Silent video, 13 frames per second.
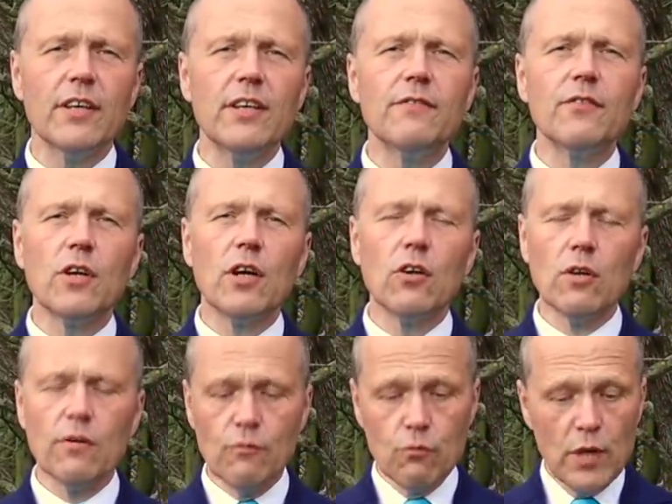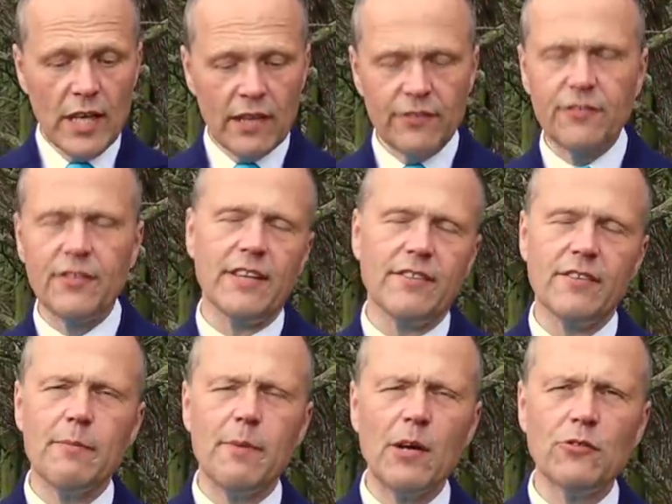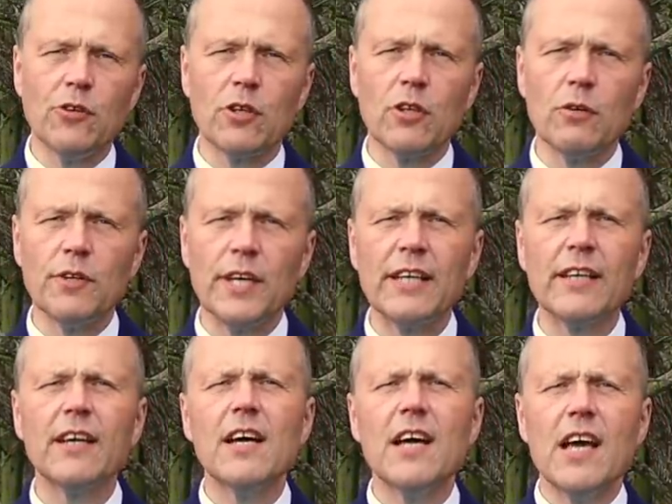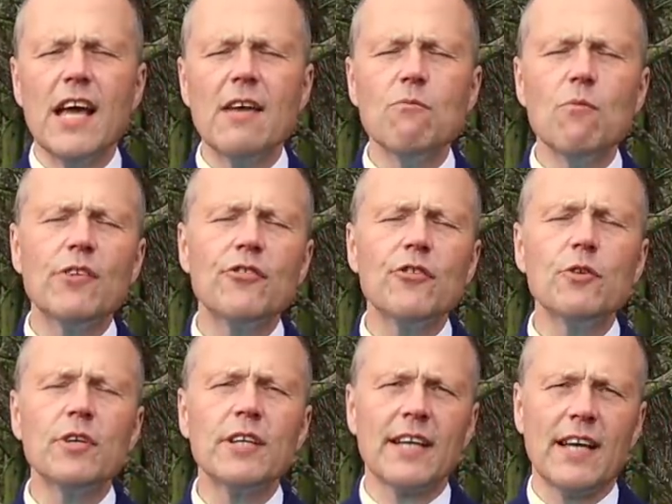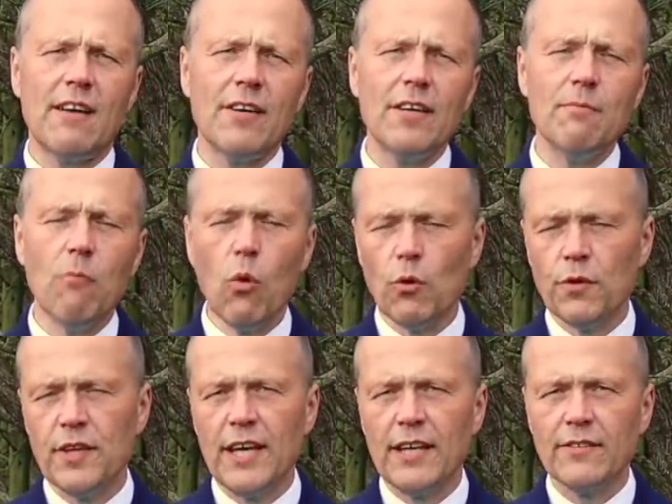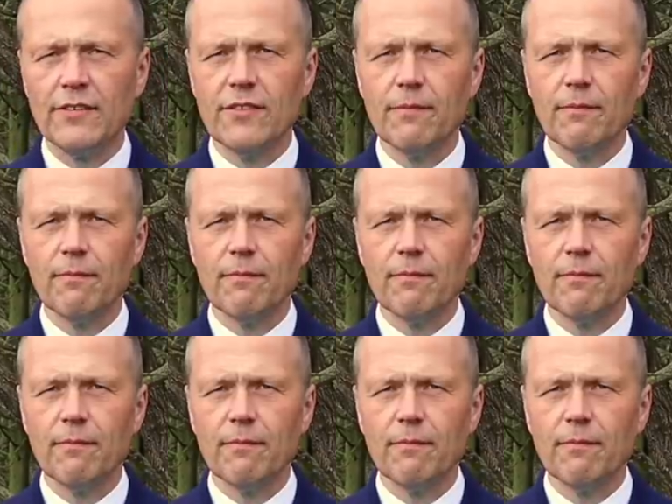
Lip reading: You've got a lot of real estate about your clothing in which you can carry more things.